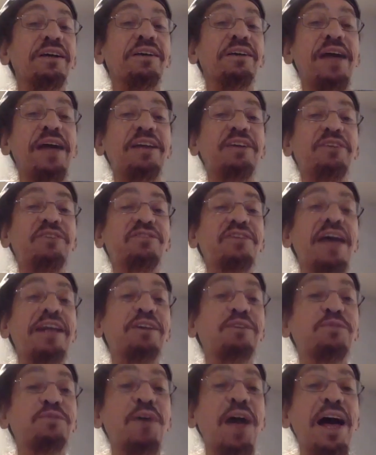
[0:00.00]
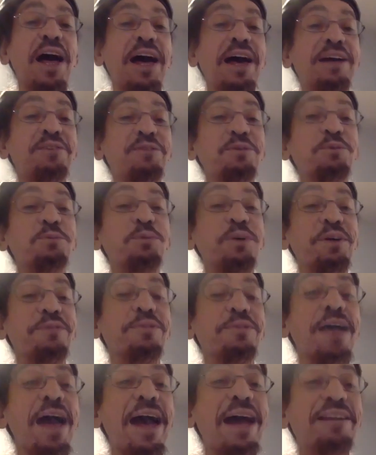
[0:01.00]
that is satisfied with
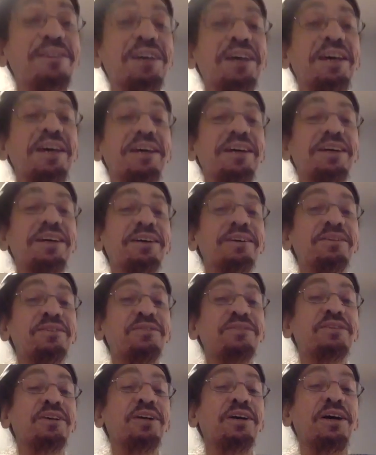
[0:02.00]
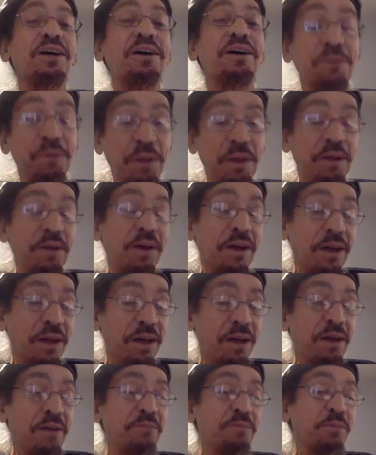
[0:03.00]
that is,
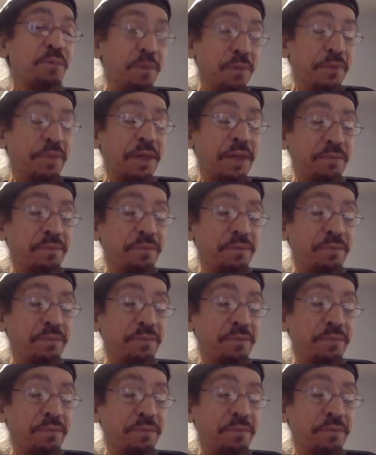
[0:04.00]
well,